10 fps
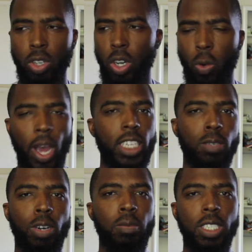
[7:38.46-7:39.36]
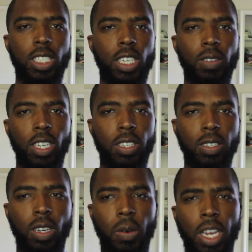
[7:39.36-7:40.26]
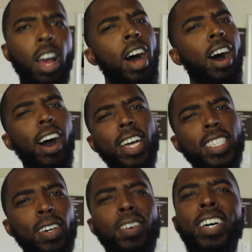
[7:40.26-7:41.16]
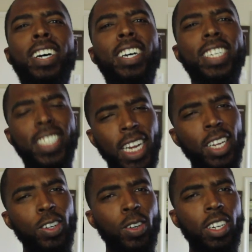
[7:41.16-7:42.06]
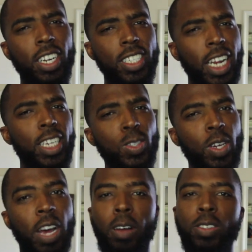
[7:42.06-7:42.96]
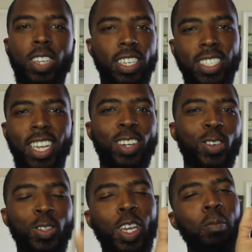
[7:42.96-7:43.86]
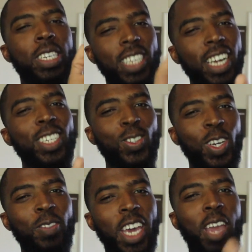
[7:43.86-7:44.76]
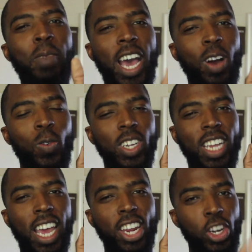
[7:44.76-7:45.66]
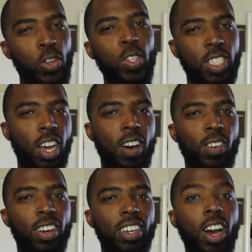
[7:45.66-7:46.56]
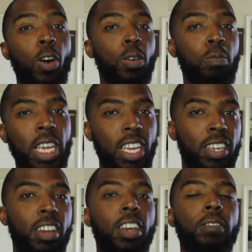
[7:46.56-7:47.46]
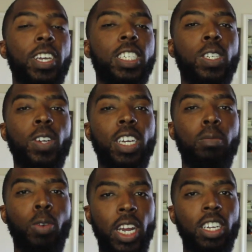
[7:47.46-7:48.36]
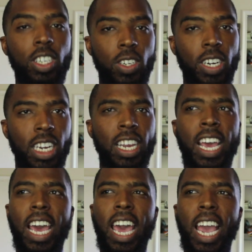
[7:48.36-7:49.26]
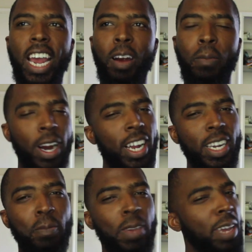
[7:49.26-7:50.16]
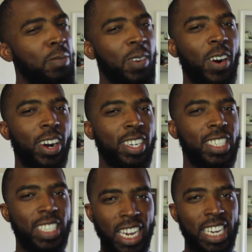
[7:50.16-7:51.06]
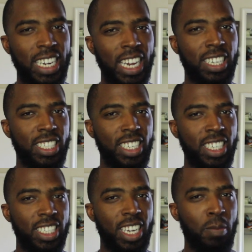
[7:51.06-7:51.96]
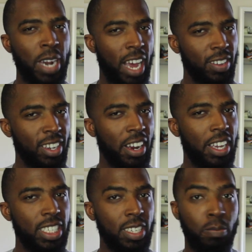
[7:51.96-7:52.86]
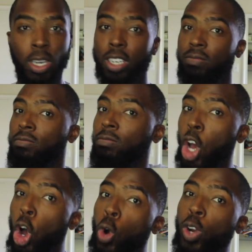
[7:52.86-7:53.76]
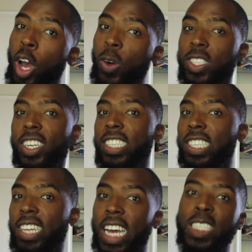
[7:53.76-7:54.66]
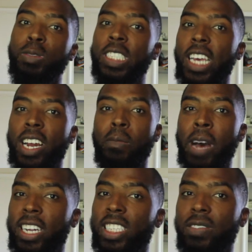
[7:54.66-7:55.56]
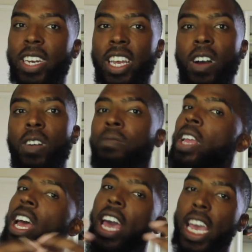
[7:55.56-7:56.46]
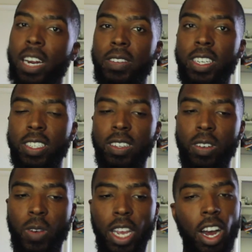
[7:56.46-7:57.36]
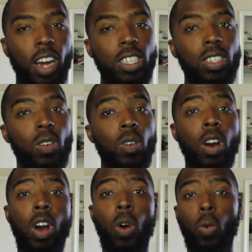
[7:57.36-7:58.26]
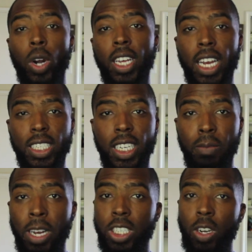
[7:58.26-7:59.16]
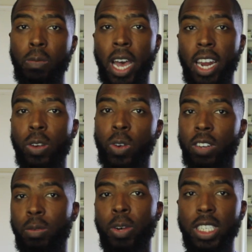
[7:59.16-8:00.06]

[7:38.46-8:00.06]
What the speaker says: you know, white supremacists and everything else along the way? Also, Taylor Swift came out with a new song called Me featuring Brandon Urie, and apparently people are saying that she is coming out the closet, but who knows? There's a lot to be said about this video and everything else on the way. Also, what do you guys think about Joe Biden running for